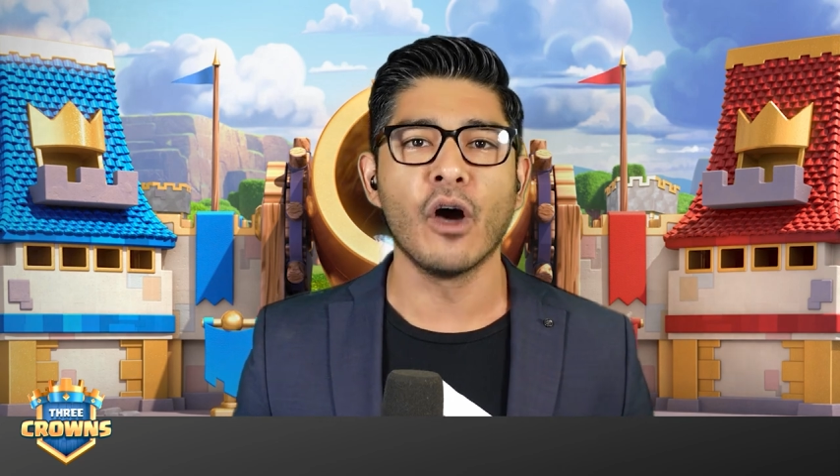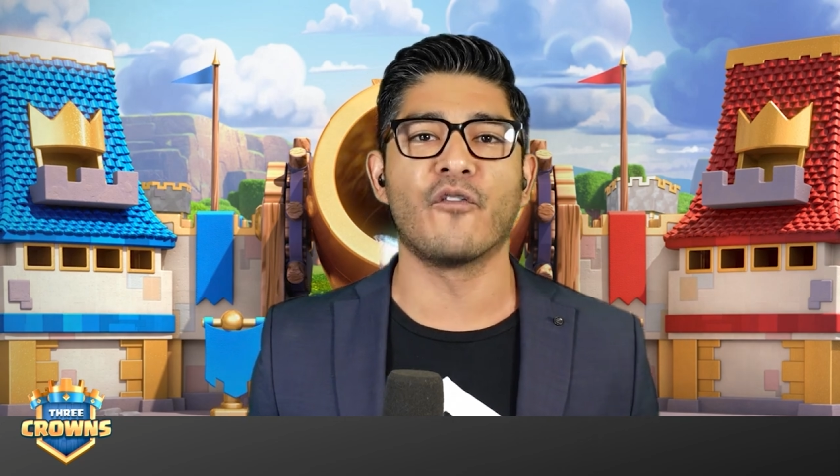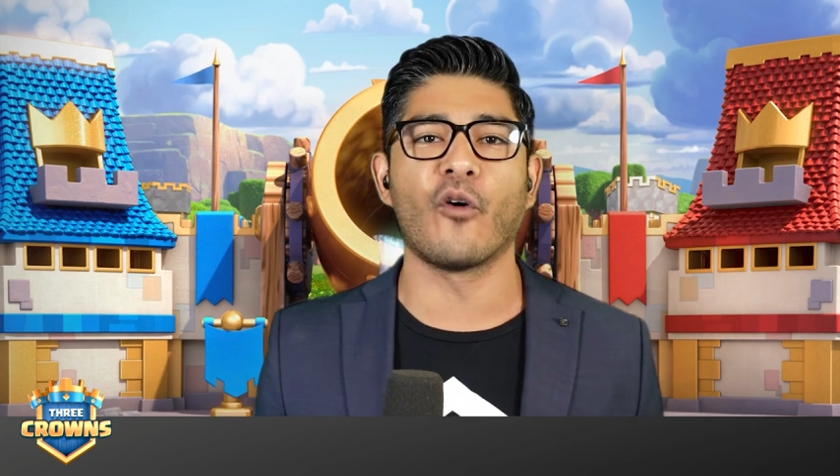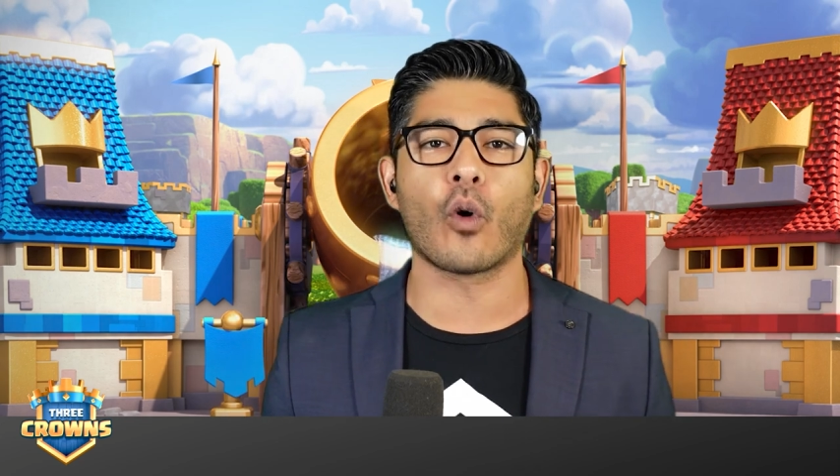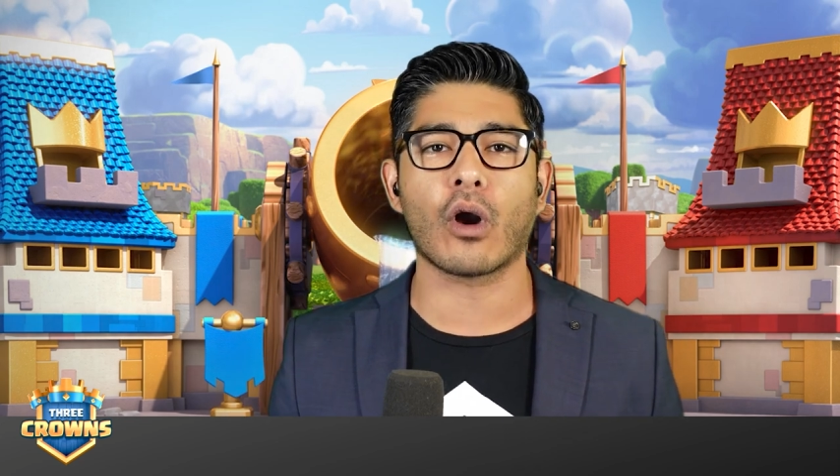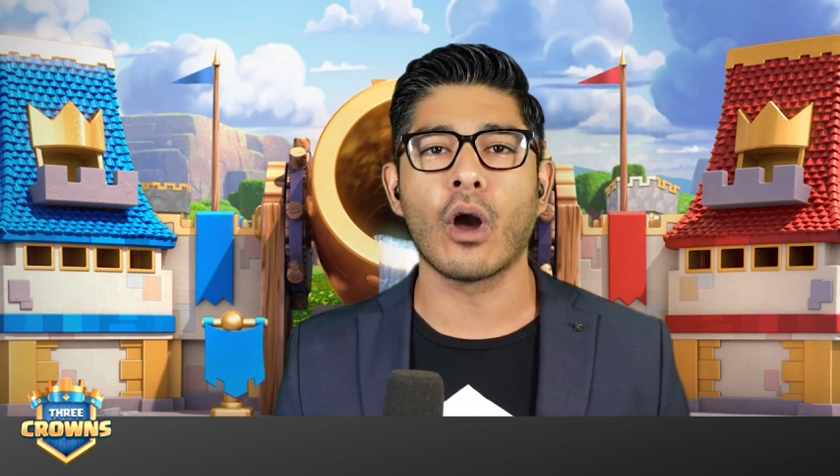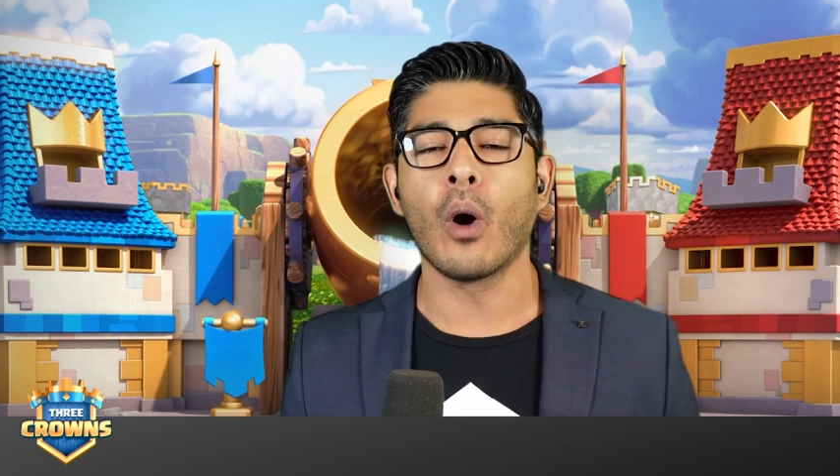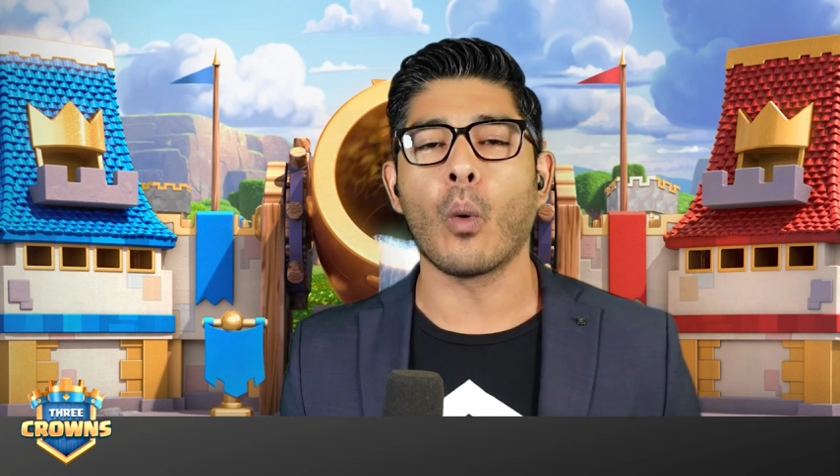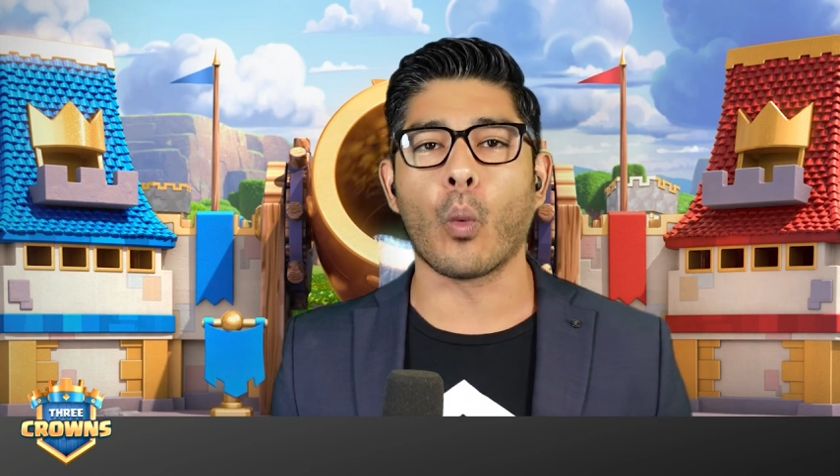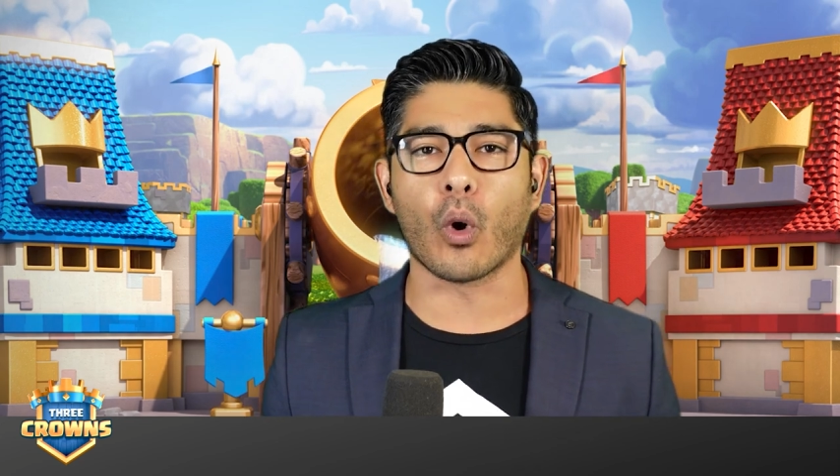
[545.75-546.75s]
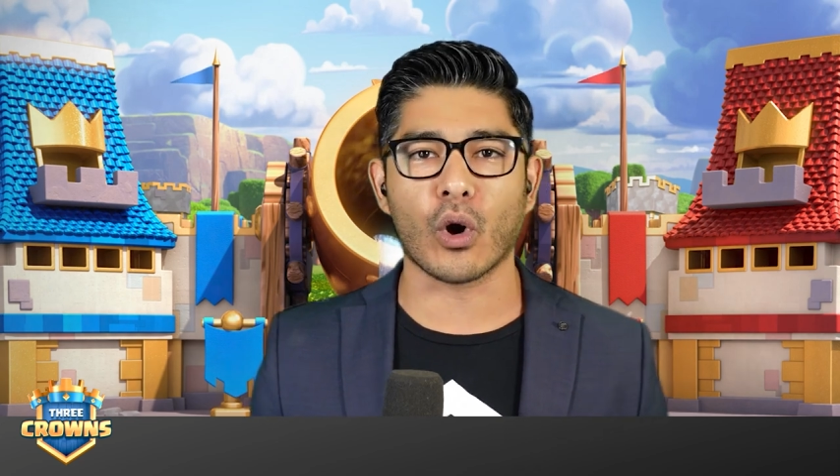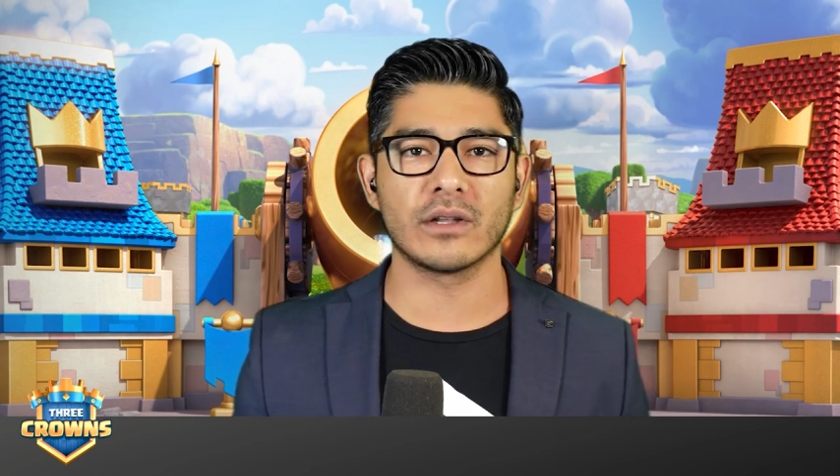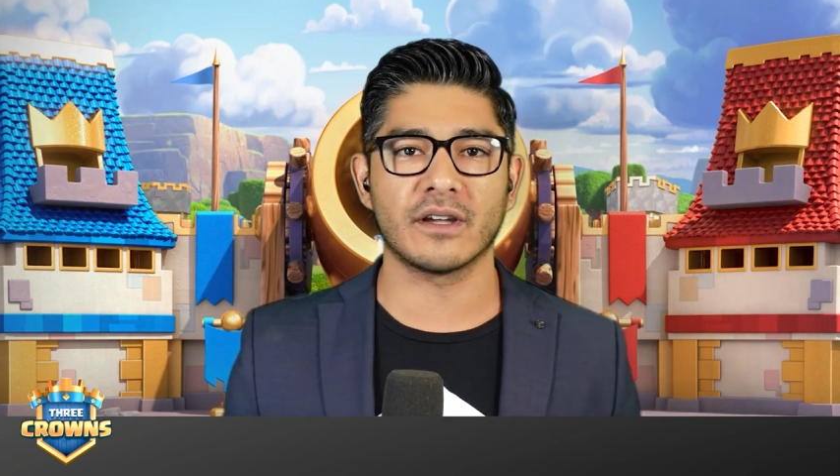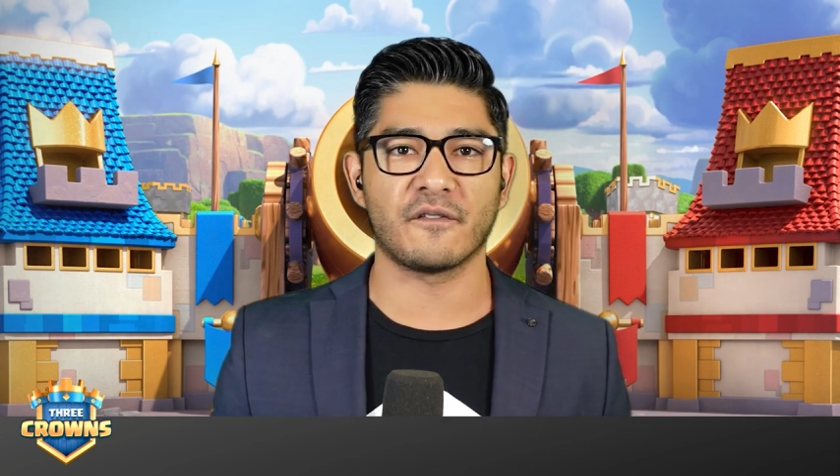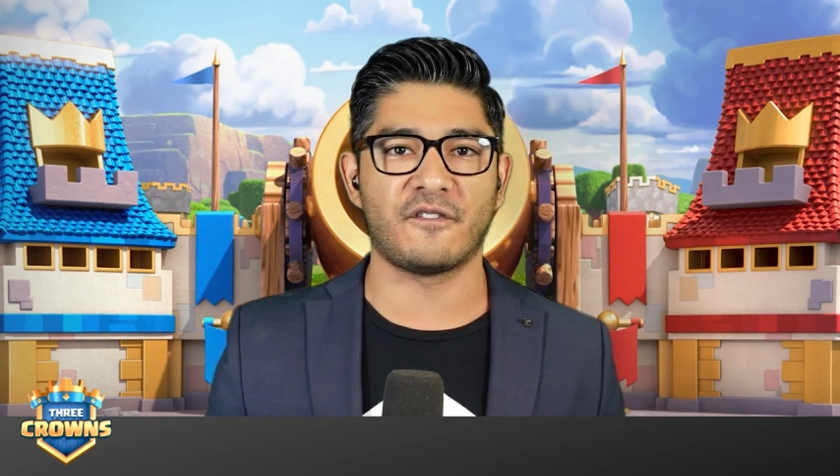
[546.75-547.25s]
for
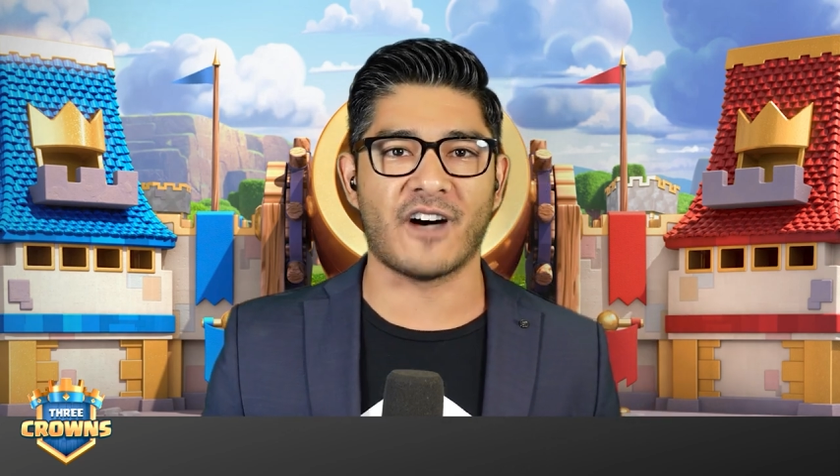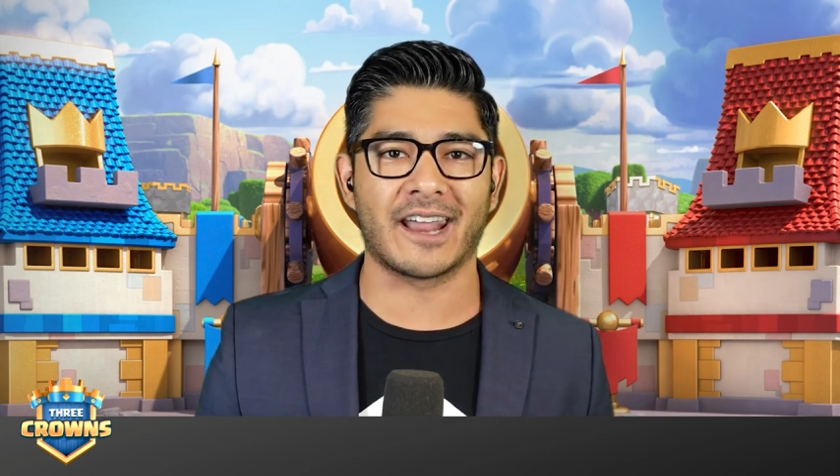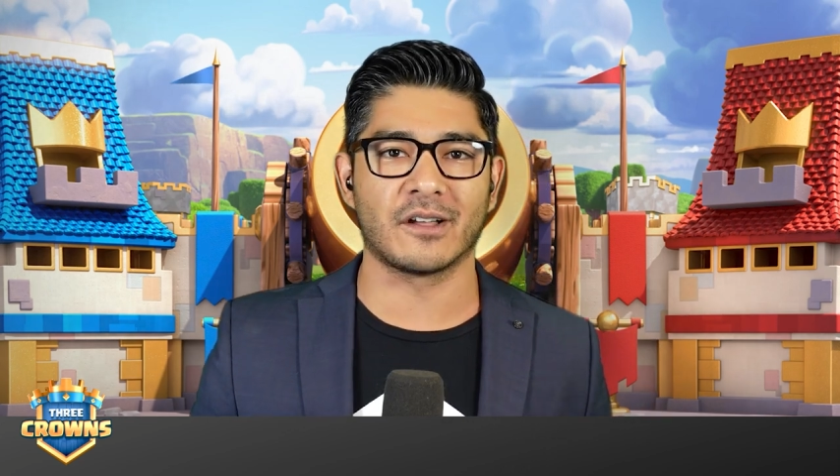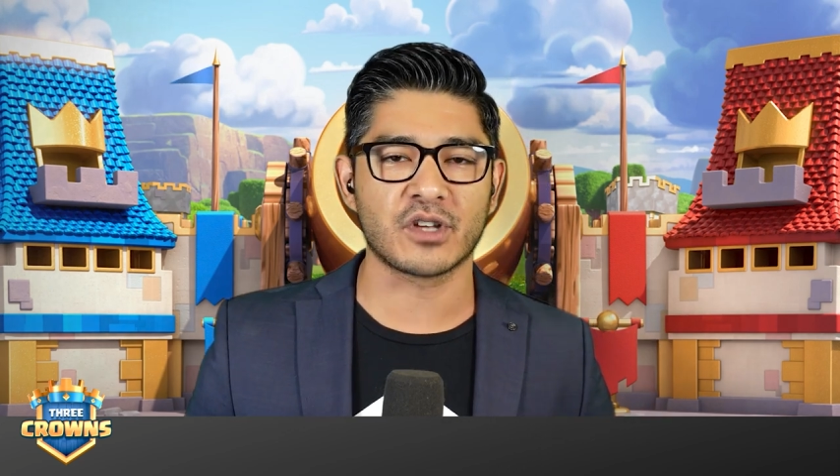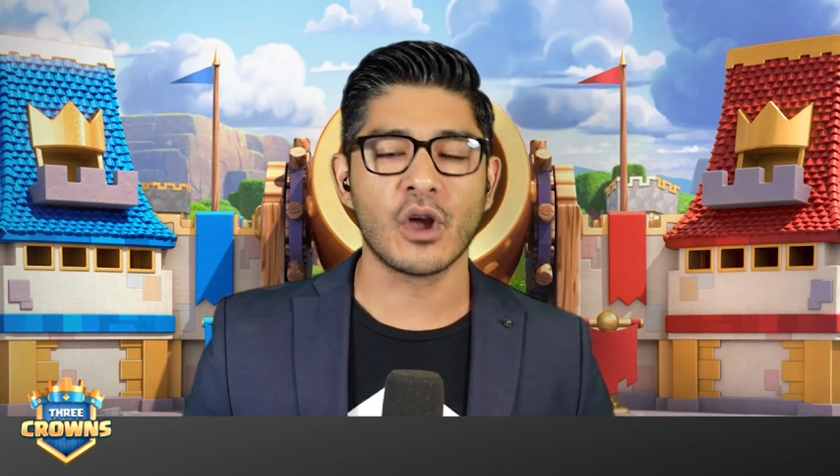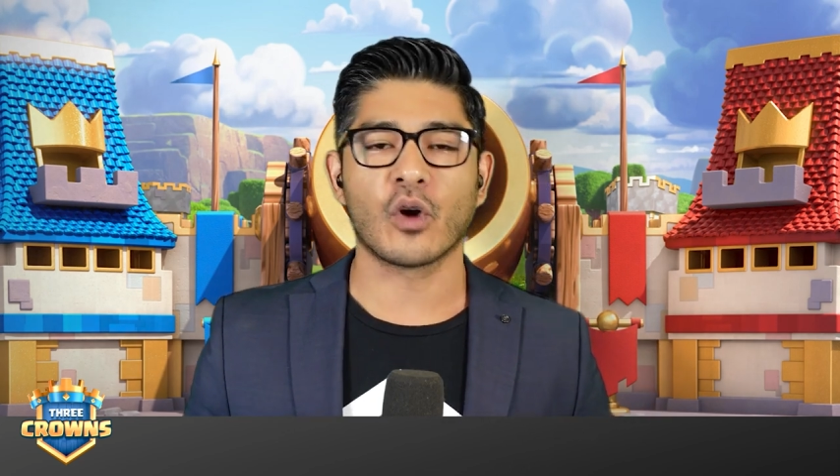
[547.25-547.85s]
World Finals.